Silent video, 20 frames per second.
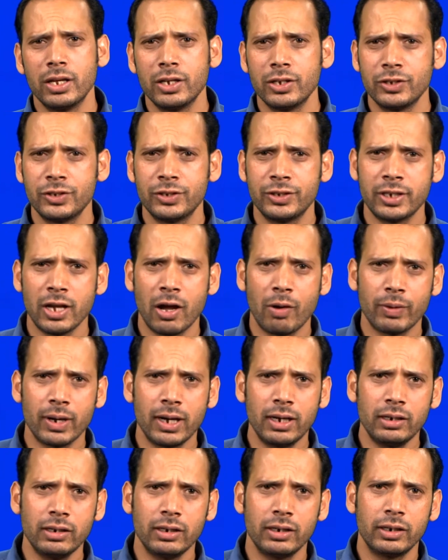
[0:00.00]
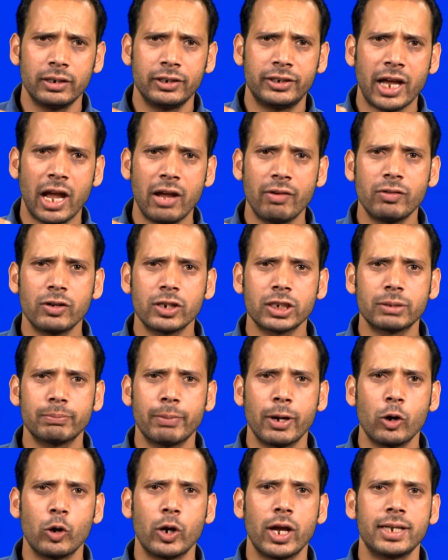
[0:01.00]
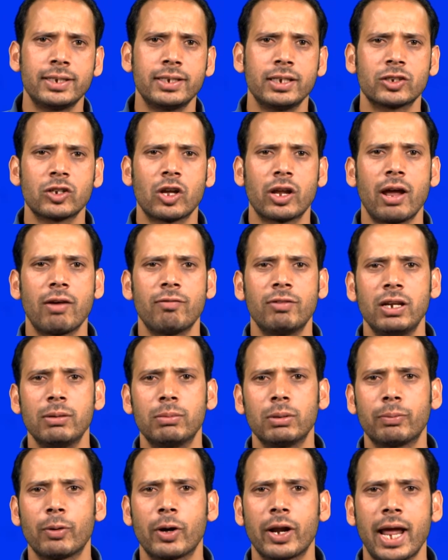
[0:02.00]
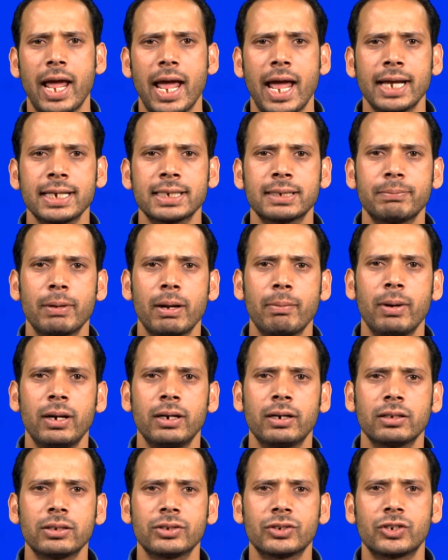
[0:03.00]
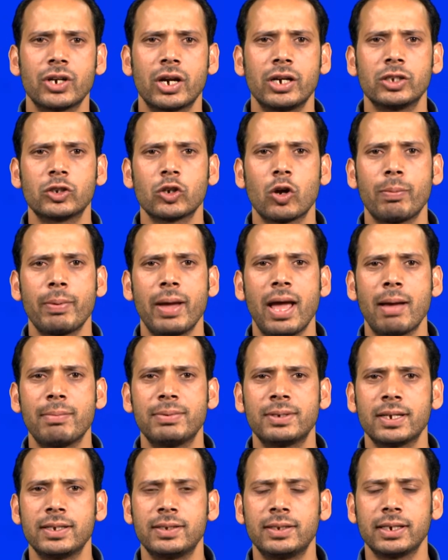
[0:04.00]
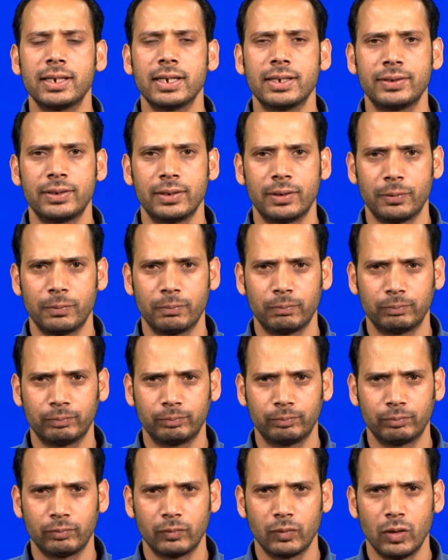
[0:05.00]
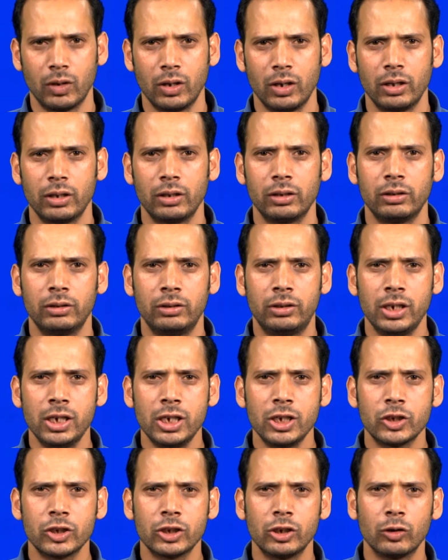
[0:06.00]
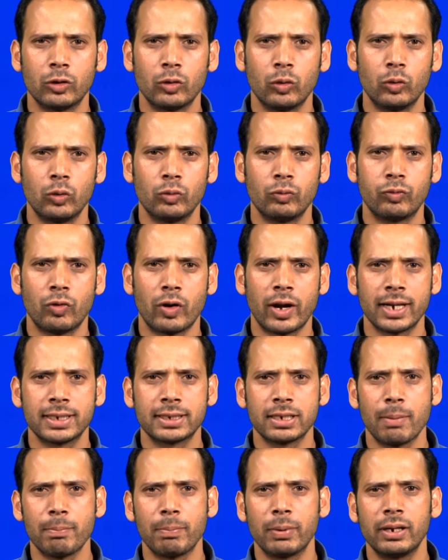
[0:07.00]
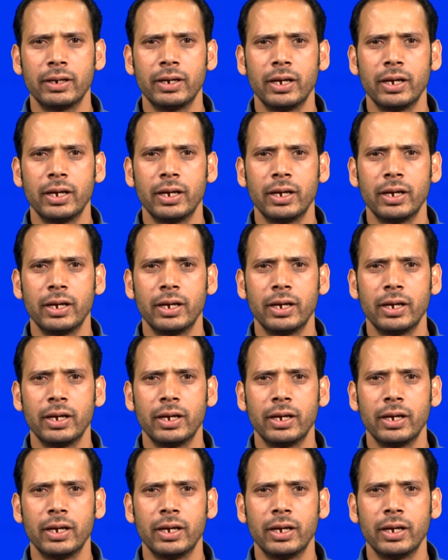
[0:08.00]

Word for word: Several diverse bioassays are available for experimental studies of abscisic acid. These include, for example,